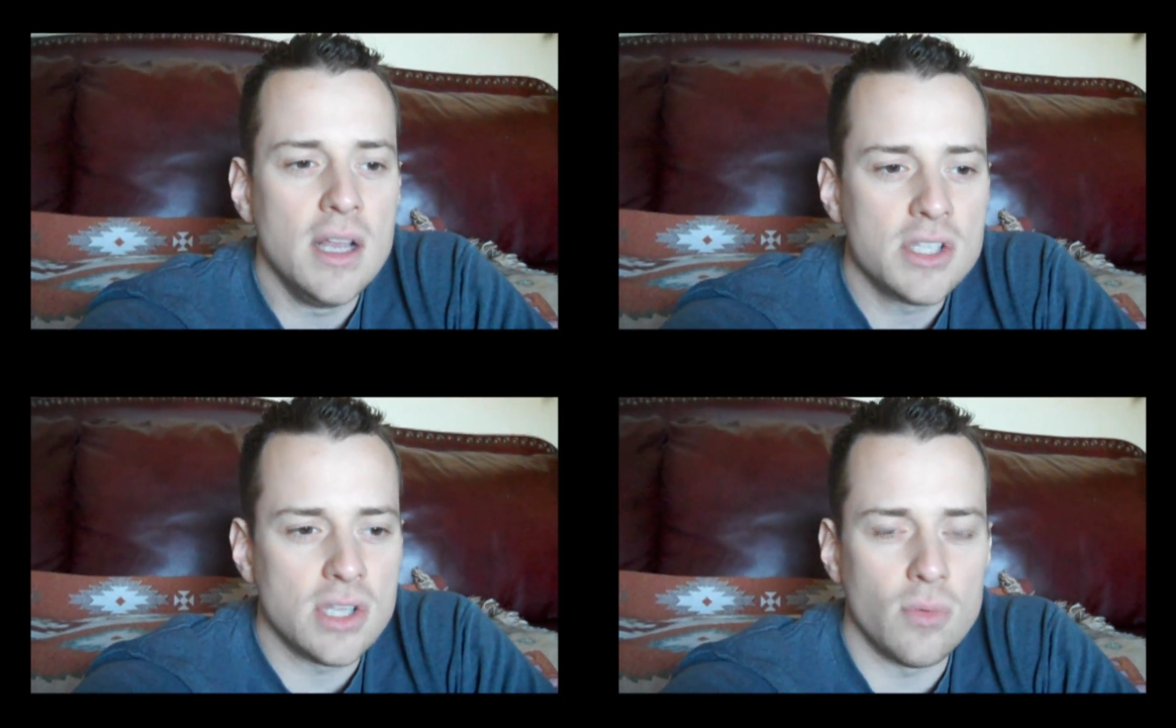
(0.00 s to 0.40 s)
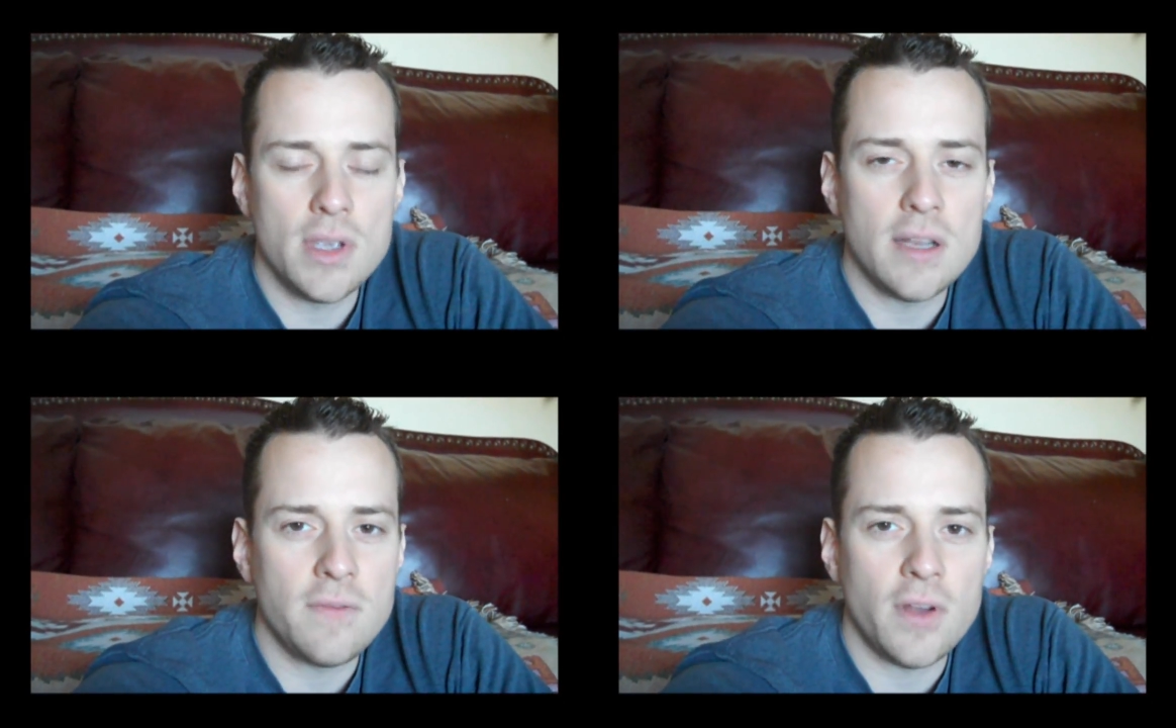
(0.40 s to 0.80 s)
so that
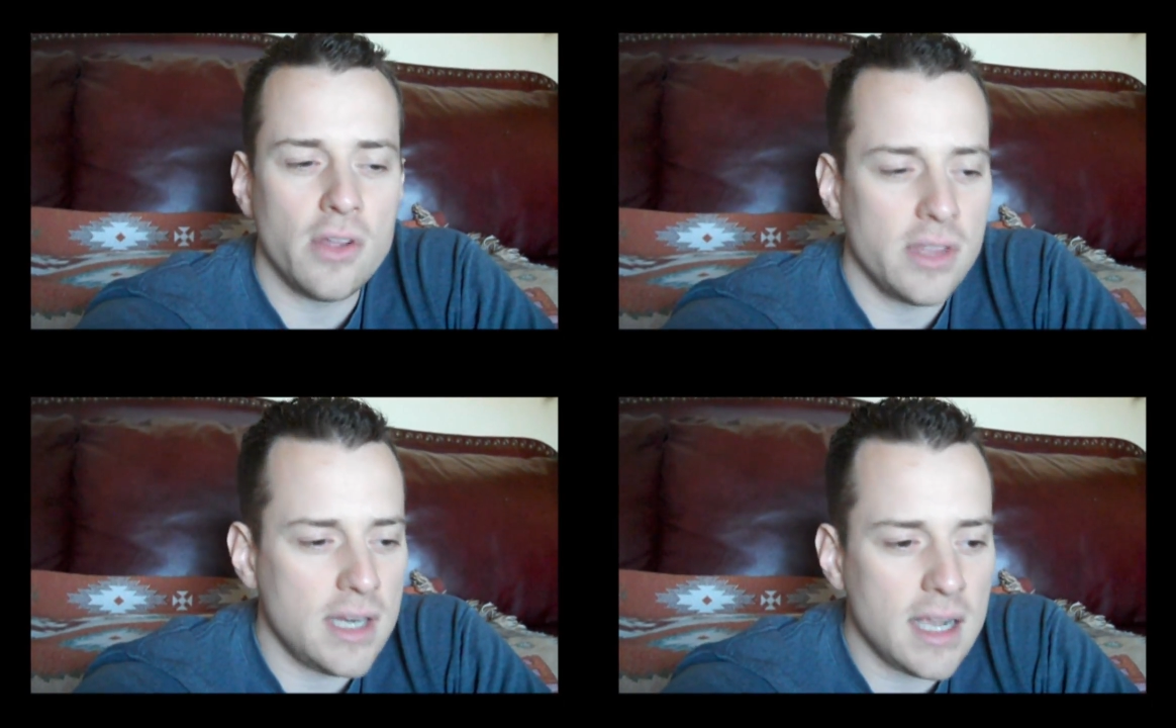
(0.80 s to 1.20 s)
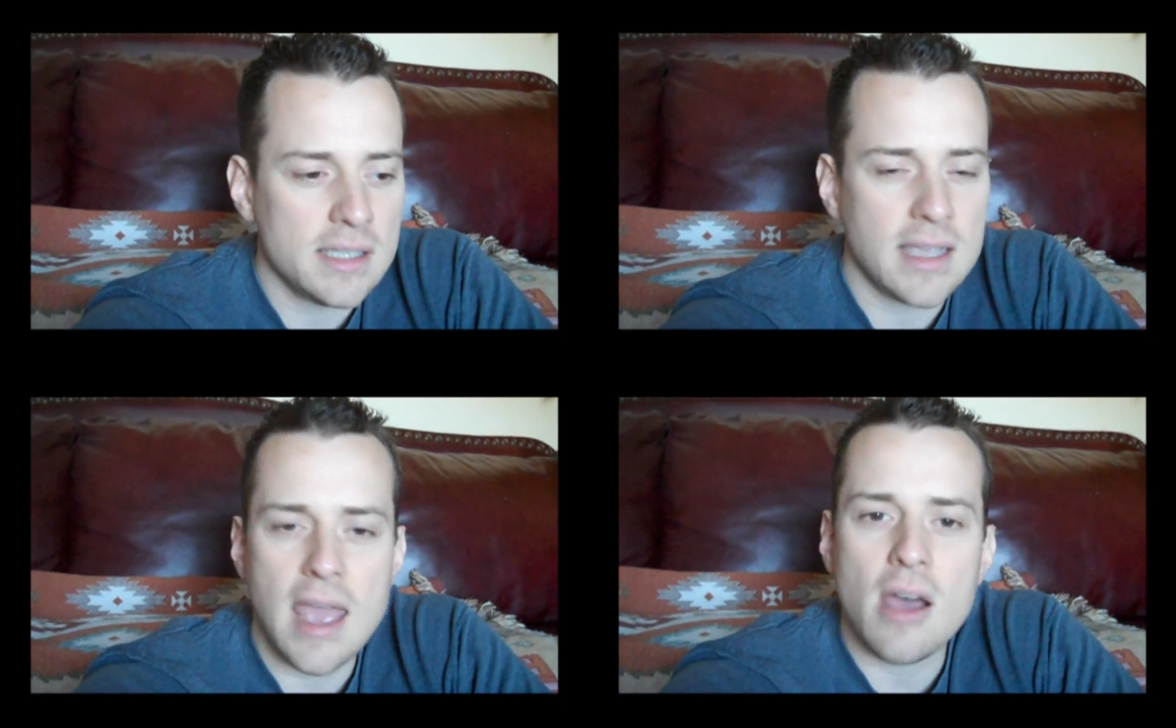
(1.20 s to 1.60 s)
we can follow the
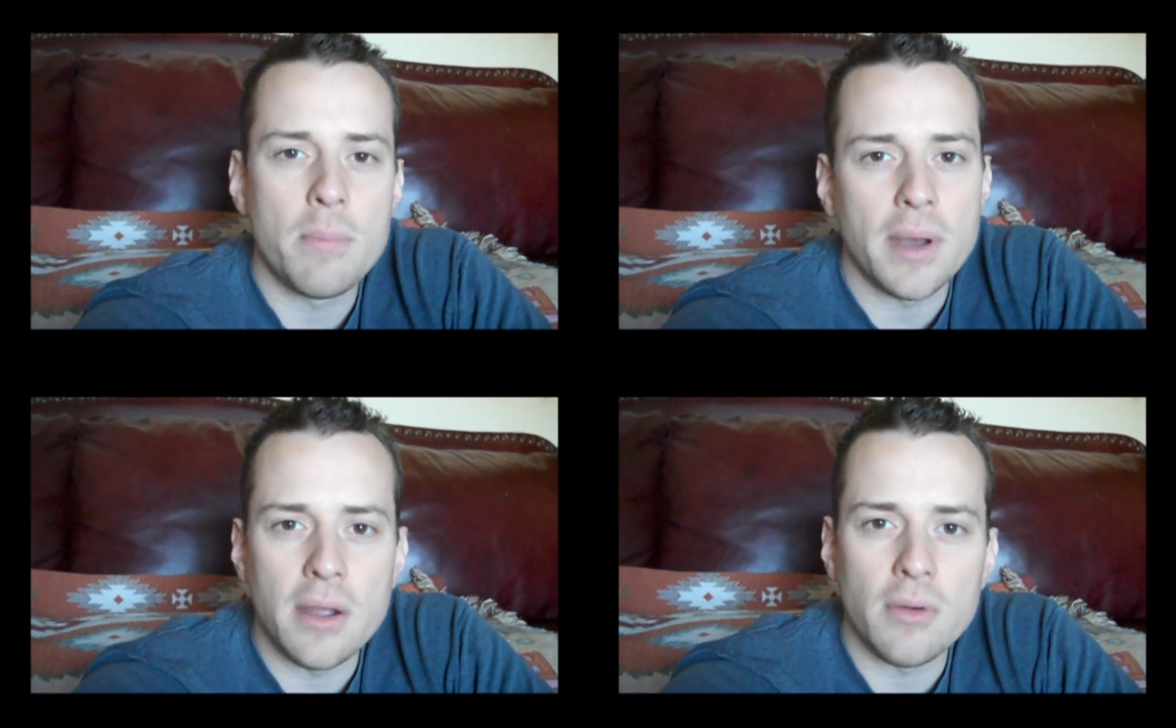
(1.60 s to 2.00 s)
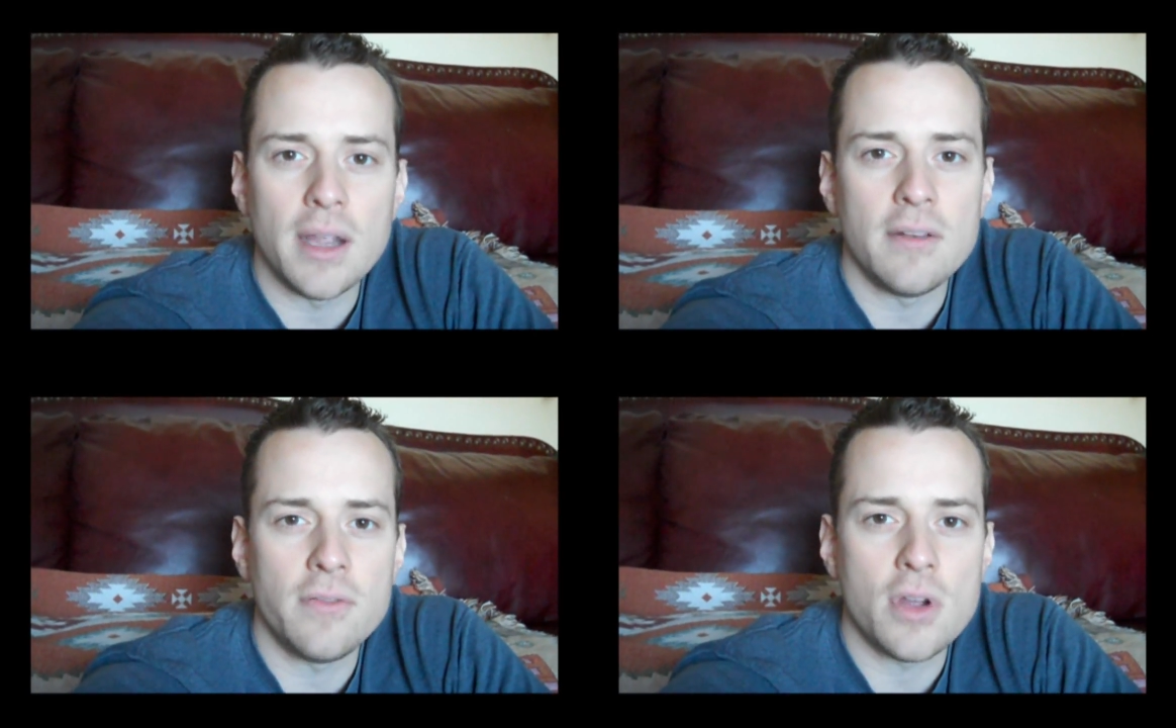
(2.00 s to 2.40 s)
next cow butt
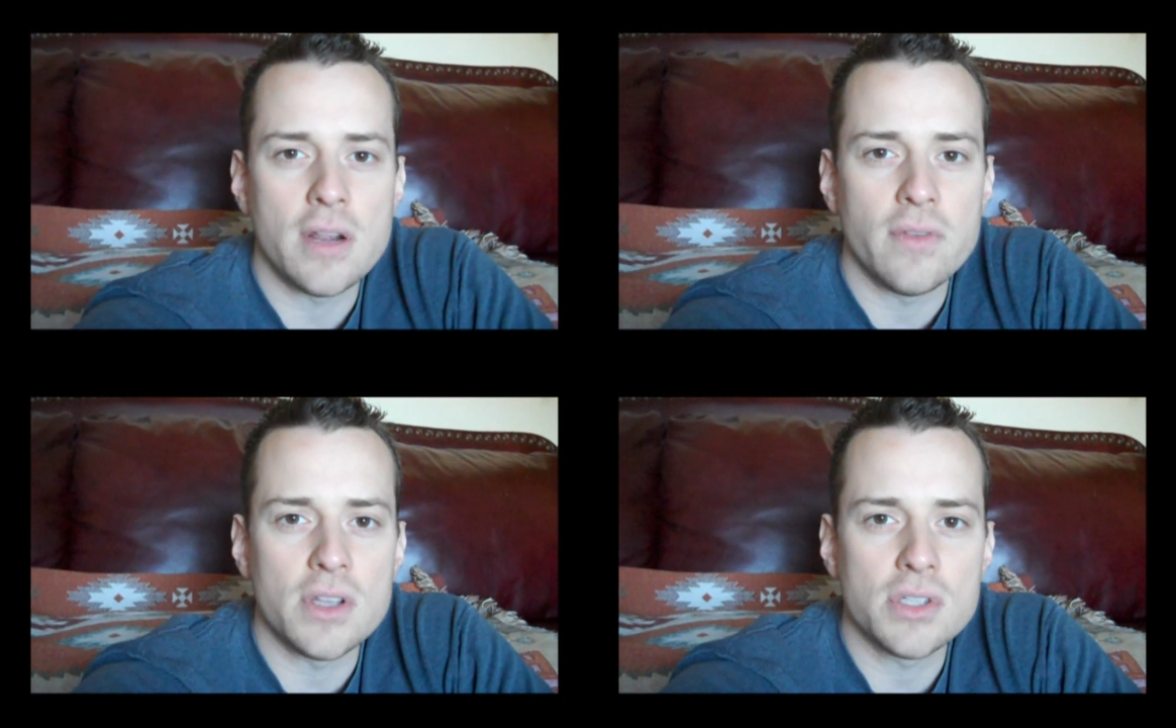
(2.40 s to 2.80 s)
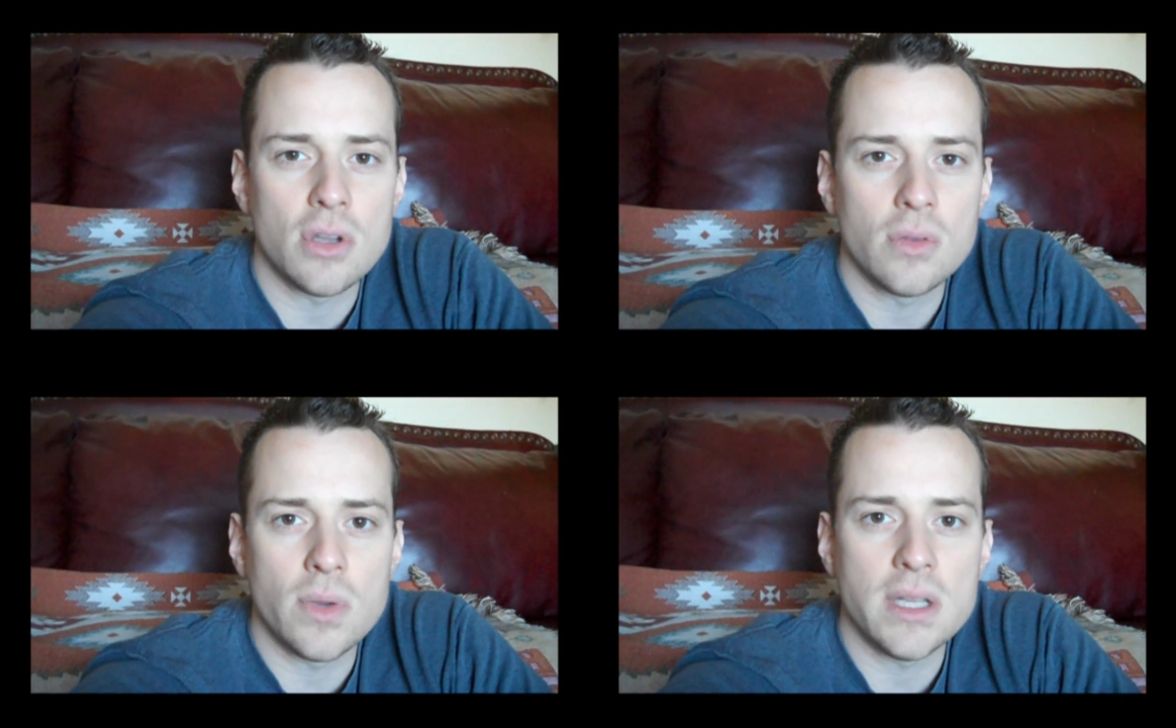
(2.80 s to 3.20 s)
right in front of us
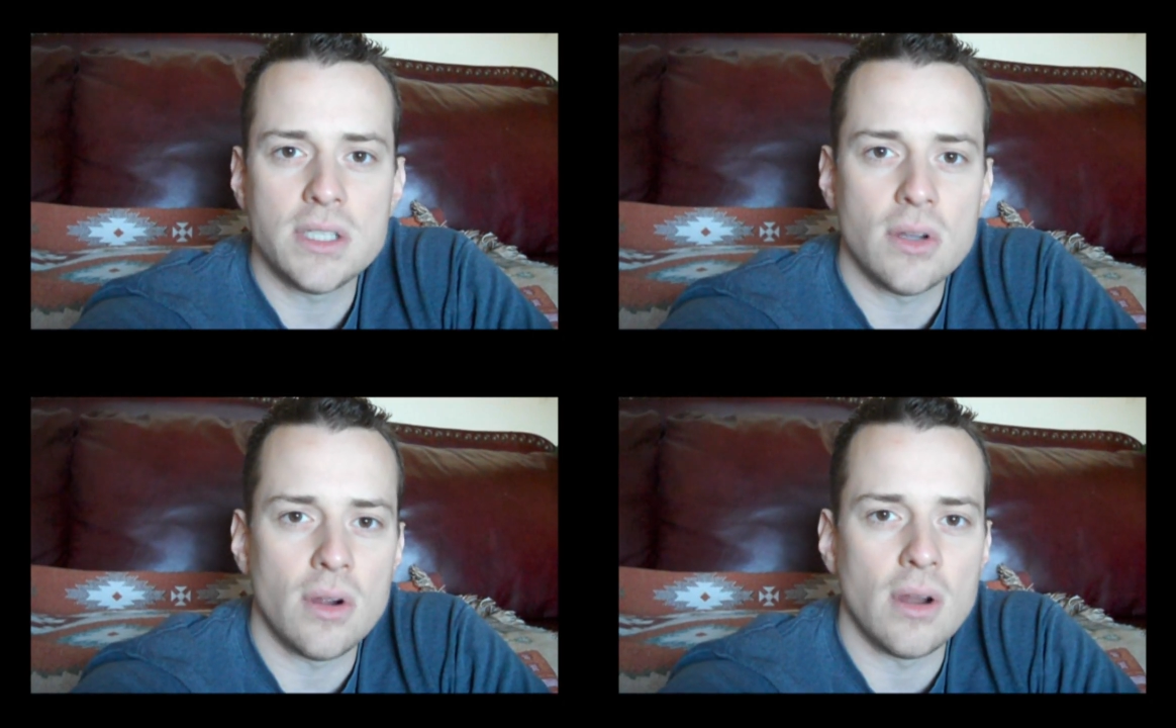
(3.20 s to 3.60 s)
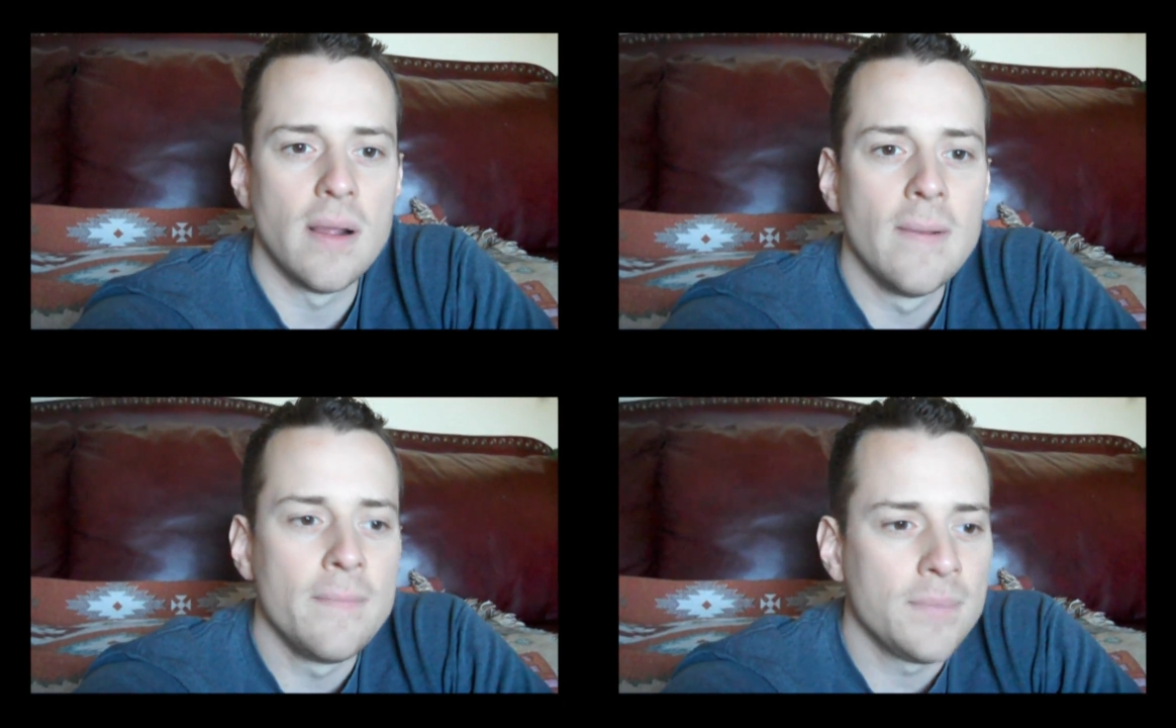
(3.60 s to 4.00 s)
all the way to our